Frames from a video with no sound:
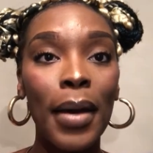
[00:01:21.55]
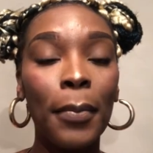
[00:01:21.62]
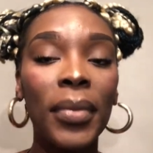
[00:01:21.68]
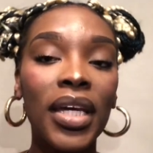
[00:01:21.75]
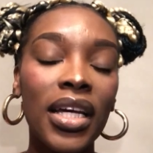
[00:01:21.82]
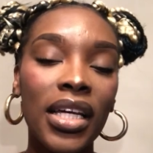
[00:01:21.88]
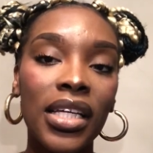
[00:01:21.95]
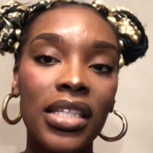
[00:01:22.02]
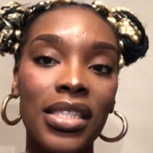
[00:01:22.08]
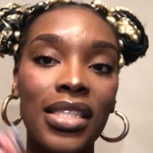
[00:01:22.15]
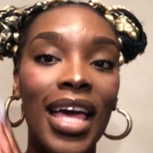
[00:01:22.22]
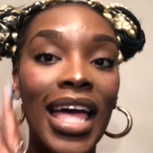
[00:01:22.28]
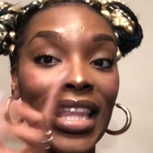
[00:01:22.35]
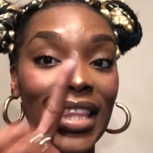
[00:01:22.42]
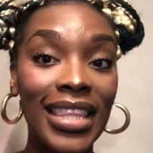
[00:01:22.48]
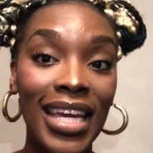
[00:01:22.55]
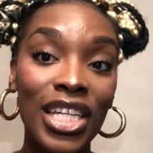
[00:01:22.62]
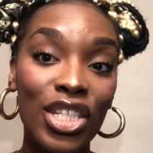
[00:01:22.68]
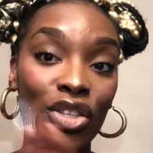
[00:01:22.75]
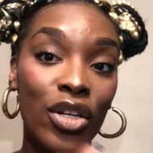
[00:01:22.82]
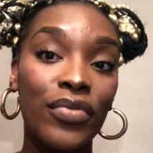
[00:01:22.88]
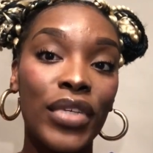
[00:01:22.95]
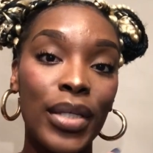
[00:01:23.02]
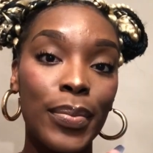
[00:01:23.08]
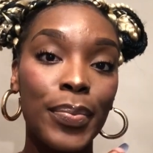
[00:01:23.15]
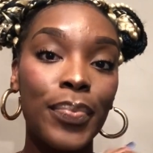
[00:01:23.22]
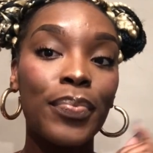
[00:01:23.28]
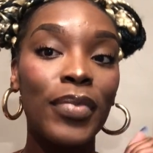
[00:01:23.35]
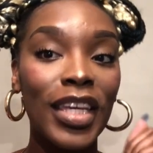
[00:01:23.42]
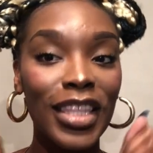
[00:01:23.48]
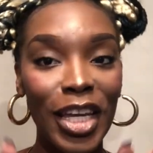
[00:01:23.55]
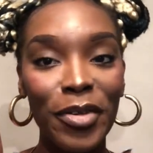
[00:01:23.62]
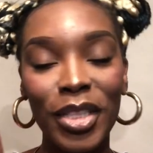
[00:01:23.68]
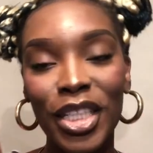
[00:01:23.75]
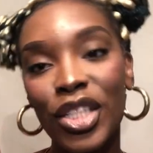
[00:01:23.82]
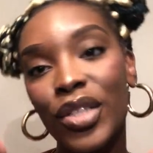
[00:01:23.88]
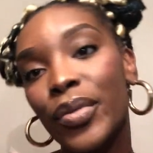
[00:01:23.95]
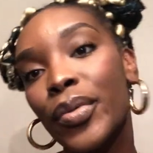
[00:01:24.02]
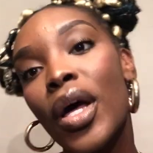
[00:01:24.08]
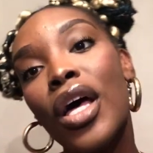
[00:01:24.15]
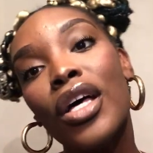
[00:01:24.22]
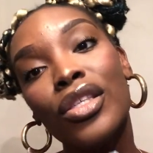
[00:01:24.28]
because they deserve it. They really do.